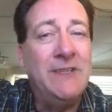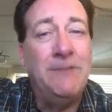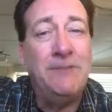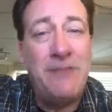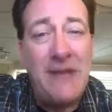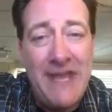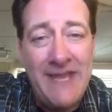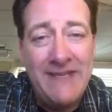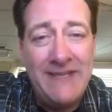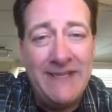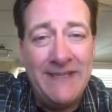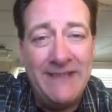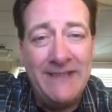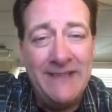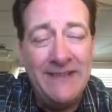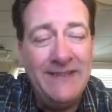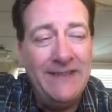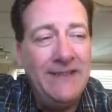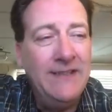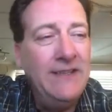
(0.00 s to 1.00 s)
dependent,
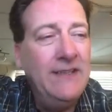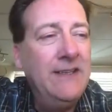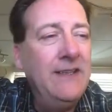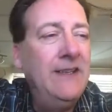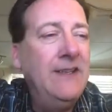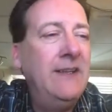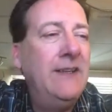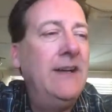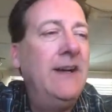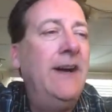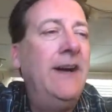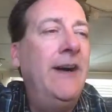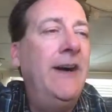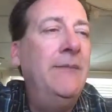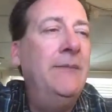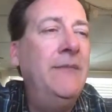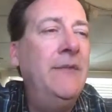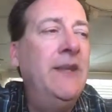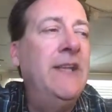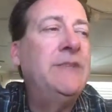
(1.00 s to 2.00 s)

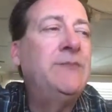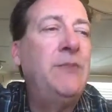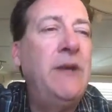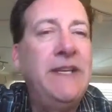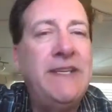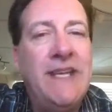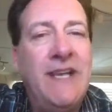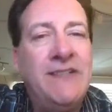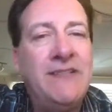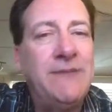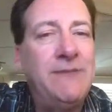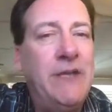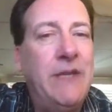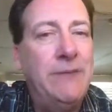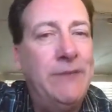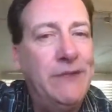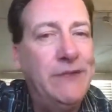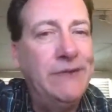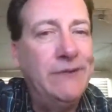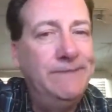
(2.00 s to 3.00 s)
let's break down some
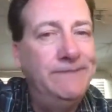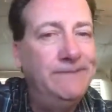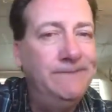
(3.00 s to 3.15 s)
numbers.